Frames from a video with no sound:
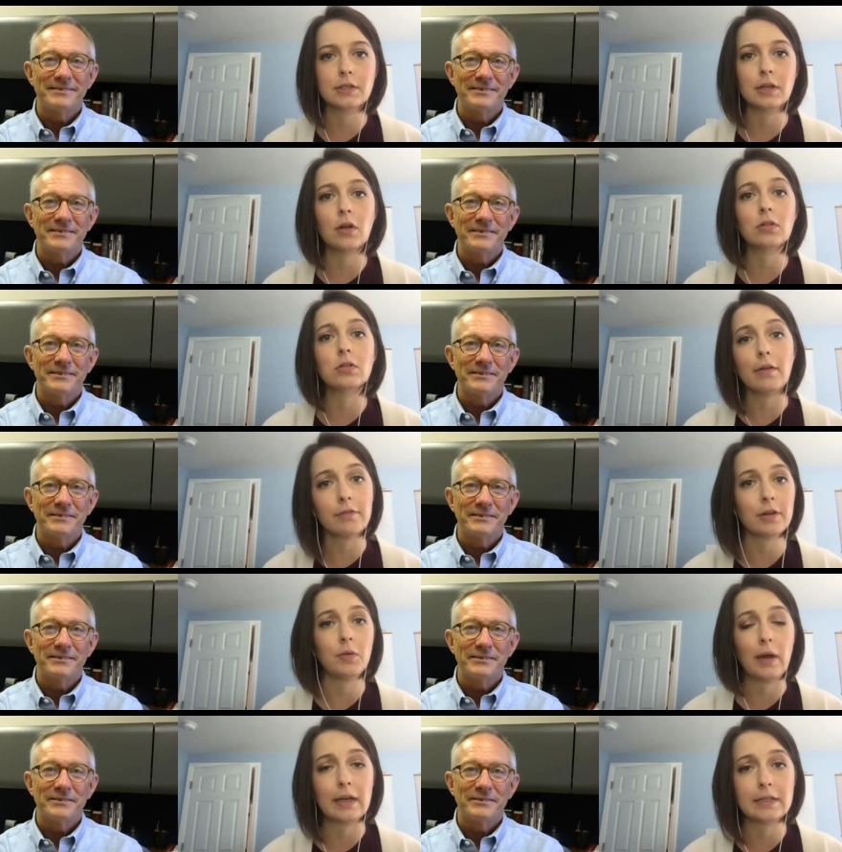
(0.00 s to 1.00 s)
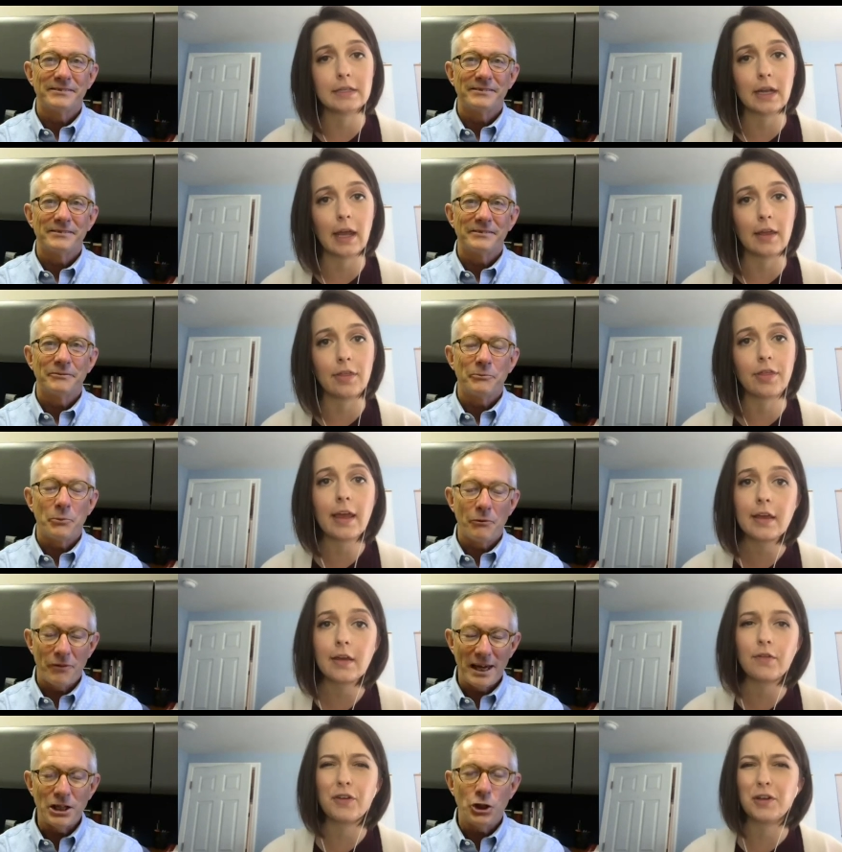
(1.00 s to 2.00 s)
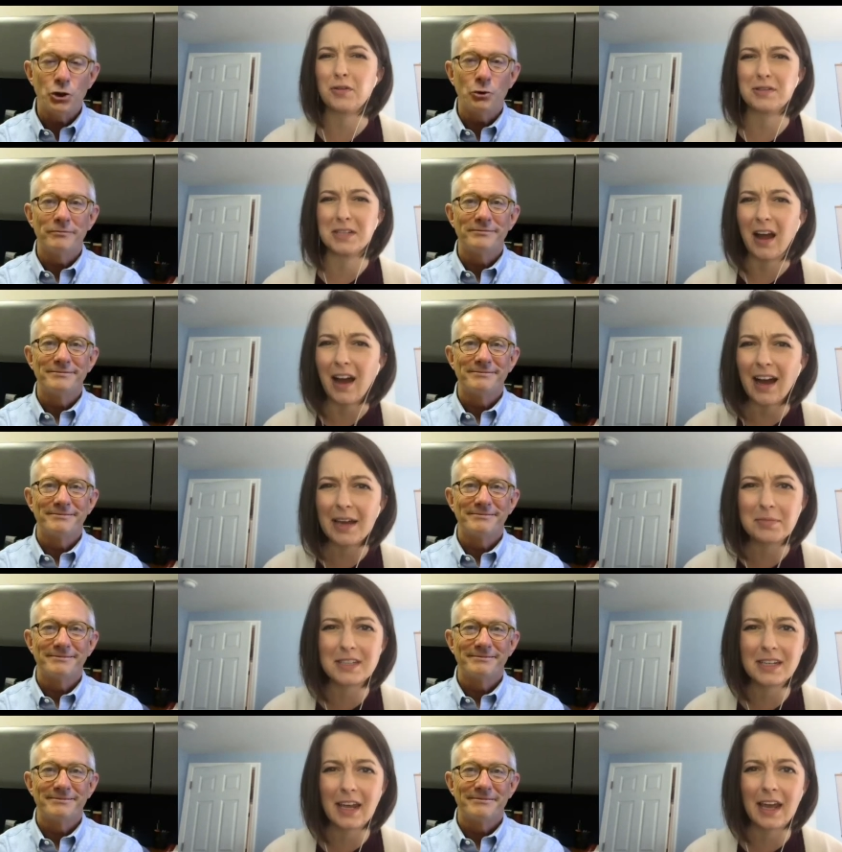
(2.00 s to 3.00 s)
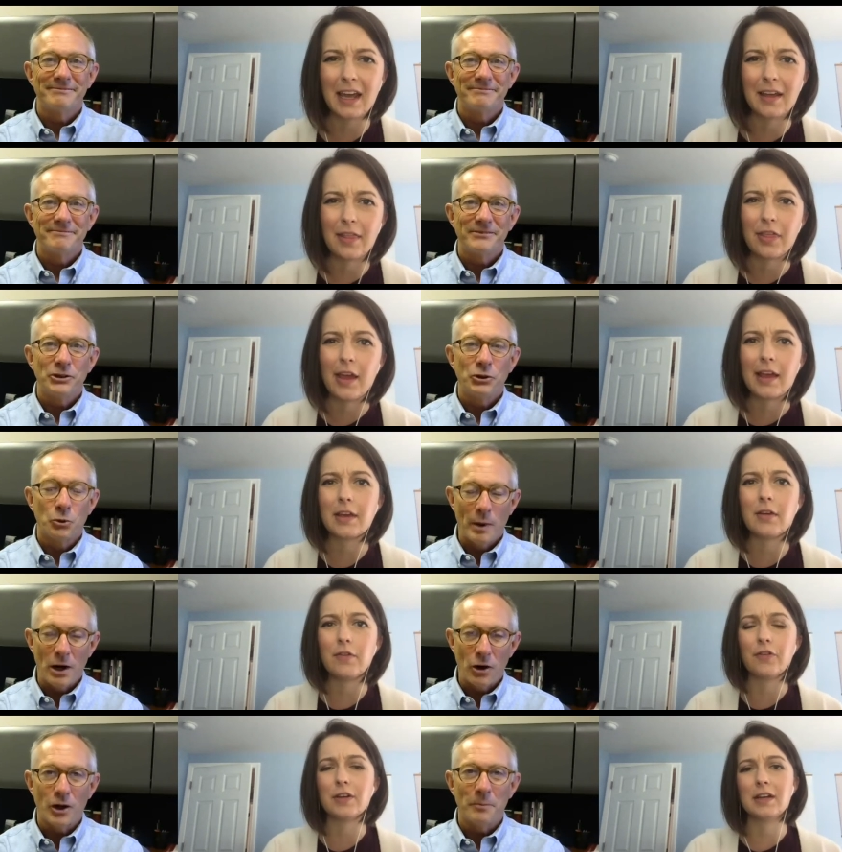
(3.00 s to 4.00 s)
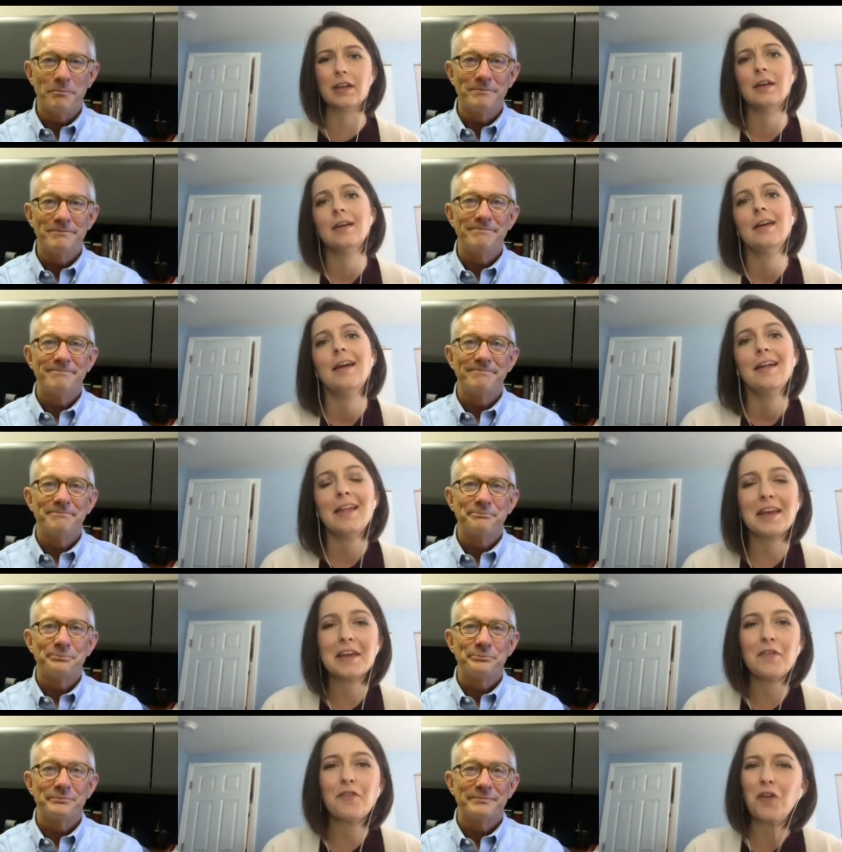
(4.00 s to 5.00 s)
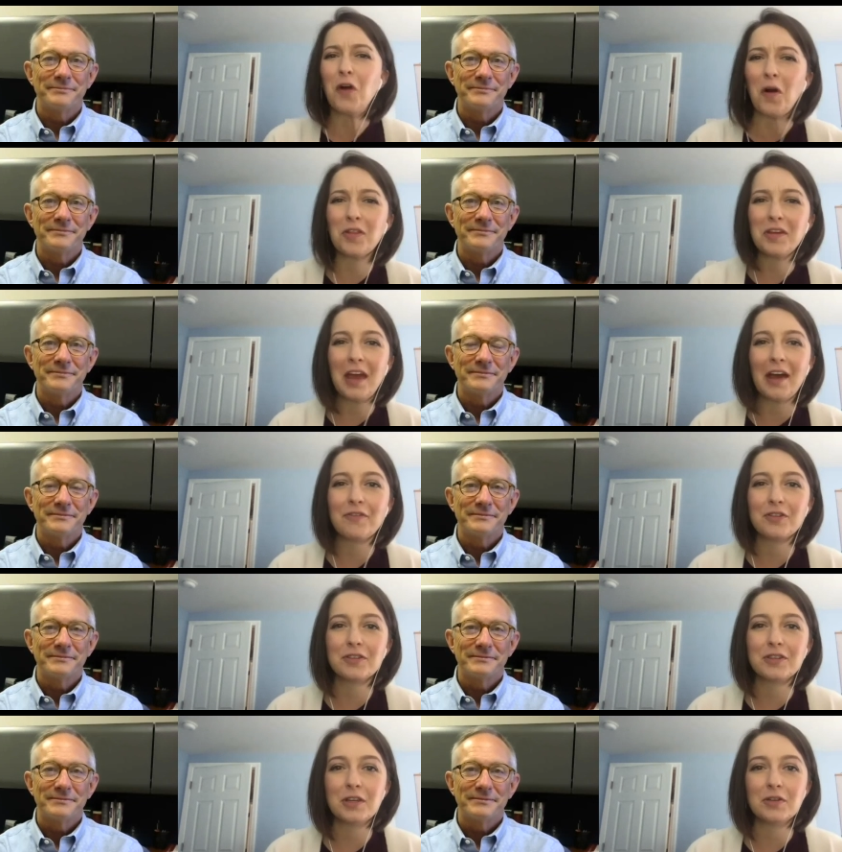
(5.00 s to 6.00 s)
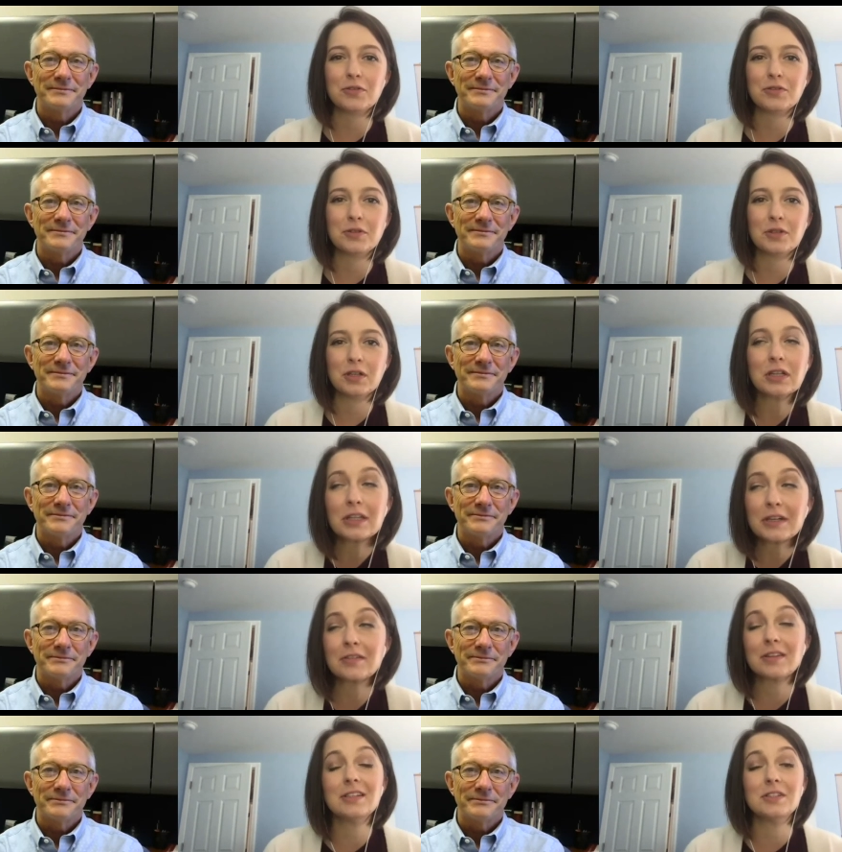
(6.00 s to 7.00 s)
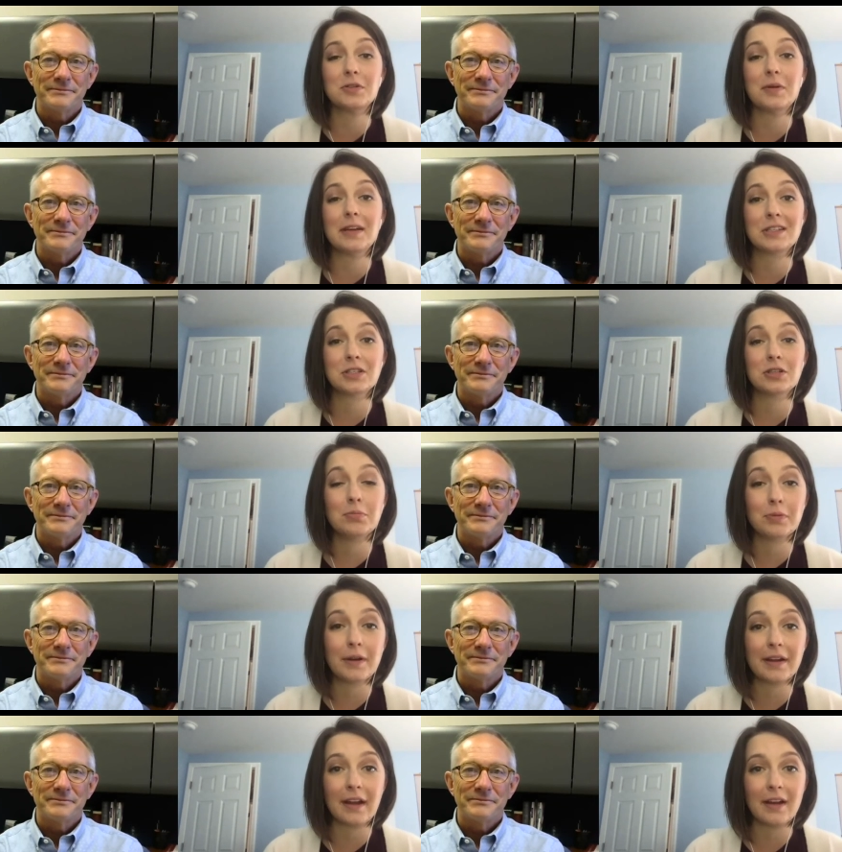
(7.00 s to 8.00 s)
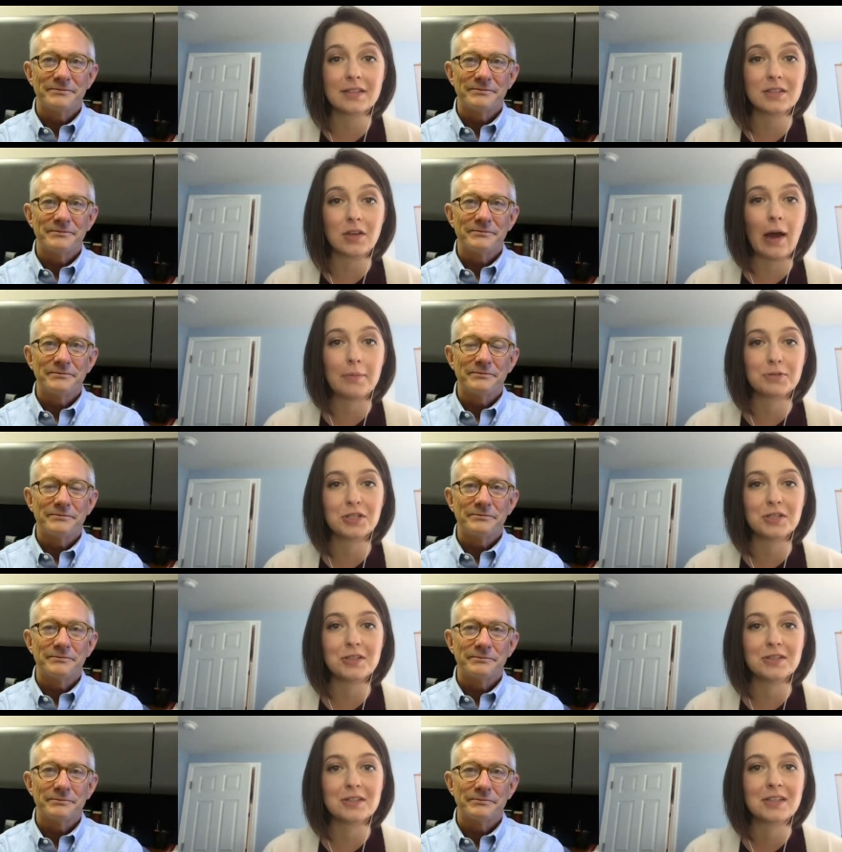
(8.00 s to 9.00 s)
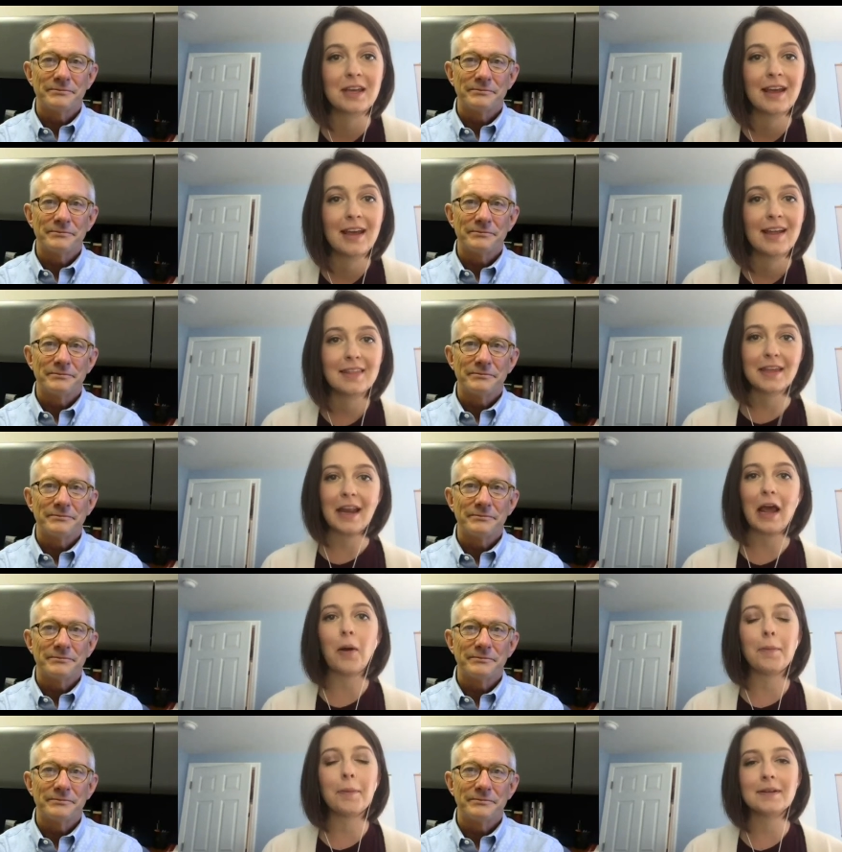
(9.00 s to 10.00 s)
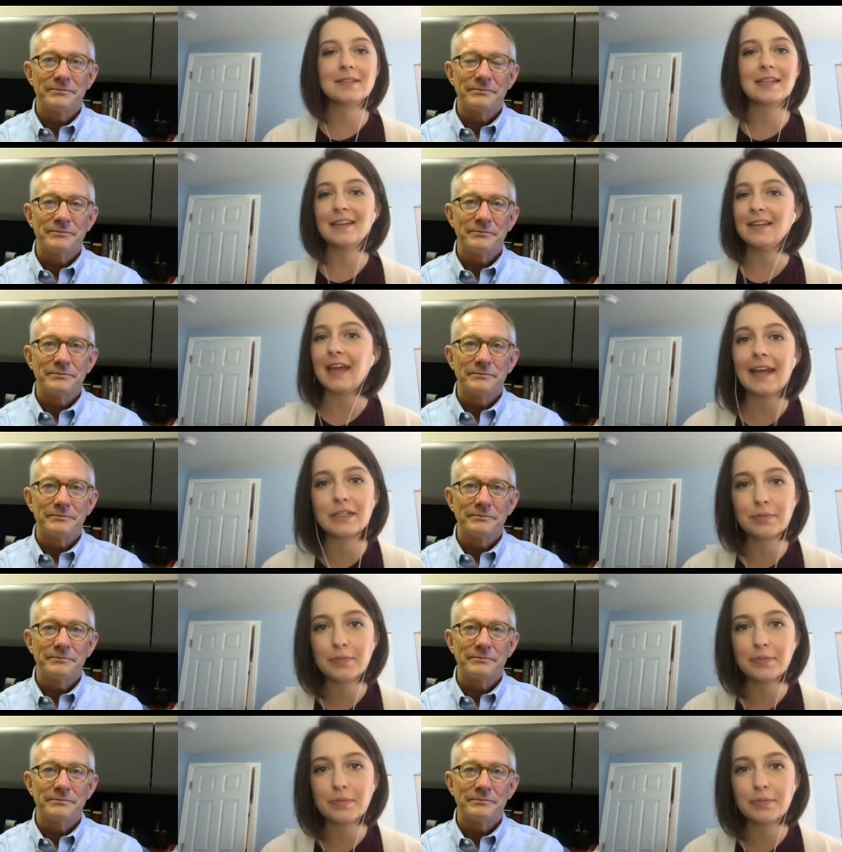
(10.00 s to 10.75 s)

Speaker 1: in a lovely way today. Thank you for your time today, and thank You're you welcome. for thank you for all the effort that you're clearly doing to bring us options that help us engage